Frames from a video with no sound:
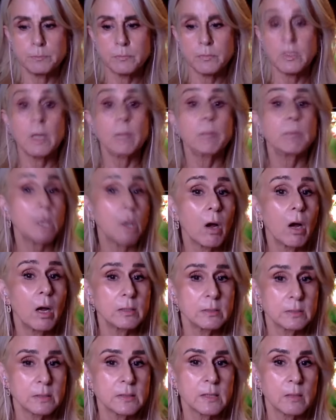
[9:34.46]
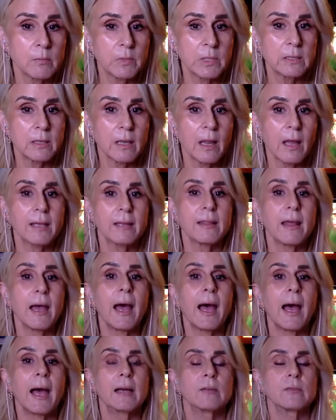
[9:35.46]
get beyond something like
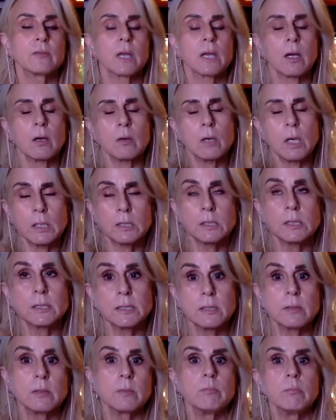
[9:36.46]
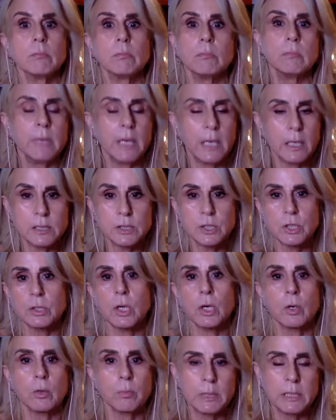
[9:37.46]
that of like, okay, I just needed to manage and
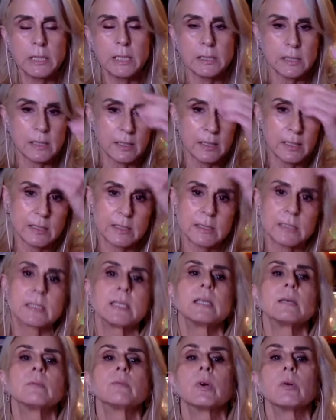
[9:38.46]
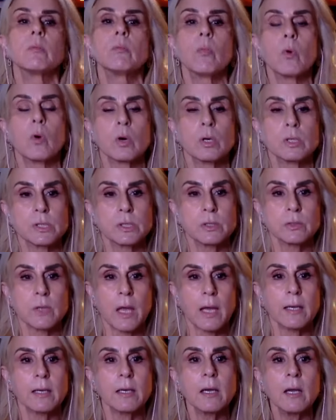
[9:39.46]
cope and get to the next thing, but more to
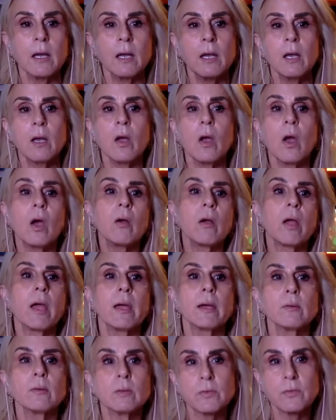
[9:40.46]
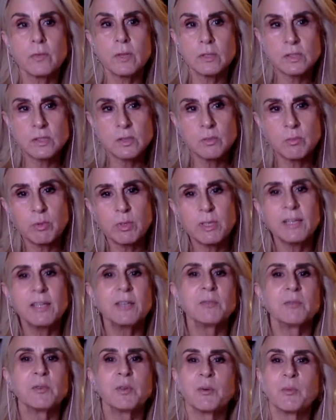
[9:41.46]
like, okay, well, if there's some
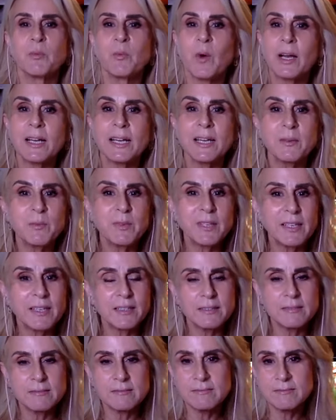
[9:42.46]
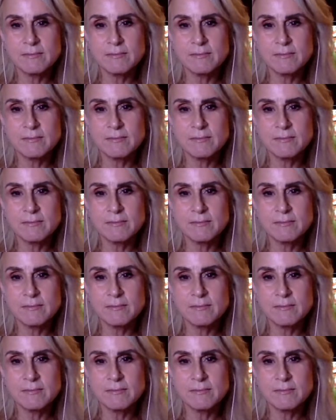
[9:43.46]
breathing room, what's coming